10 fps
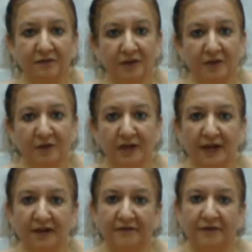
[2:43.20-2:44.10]
you
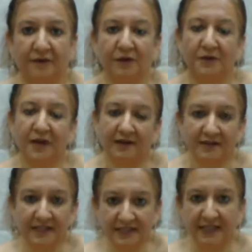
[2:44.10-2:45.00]
have or you
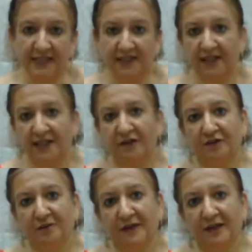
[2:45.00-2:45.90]
haven't seen any
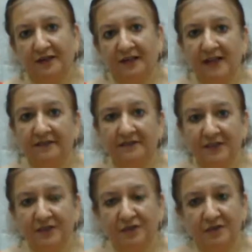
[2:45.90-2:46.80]
of my other live
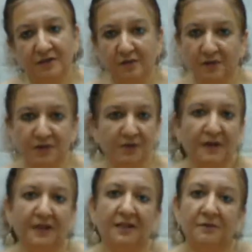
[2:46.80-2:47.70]
sessions, you're most
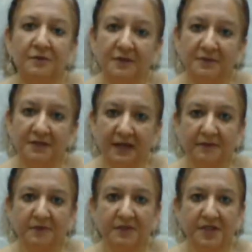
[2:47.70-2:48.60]
welcome to subscribe
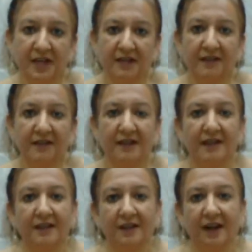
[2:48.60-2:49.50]
to the channel
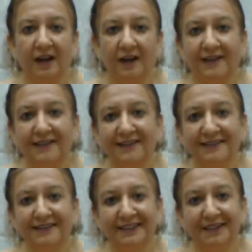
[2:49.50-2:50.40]
and
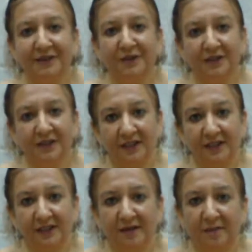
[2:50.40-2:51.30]
click on
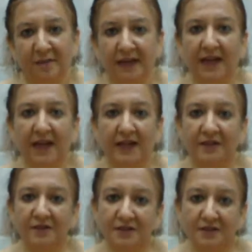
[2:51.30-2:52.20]
the bell
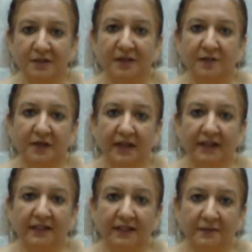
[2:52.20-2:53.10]
icon so that you
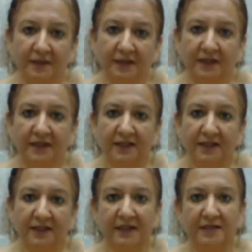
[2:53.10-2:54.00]
can keep getting the
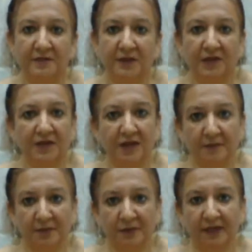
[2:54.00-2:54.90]
updates whenever
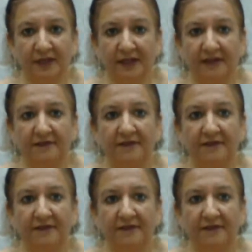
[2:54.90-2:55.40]
I'm going live.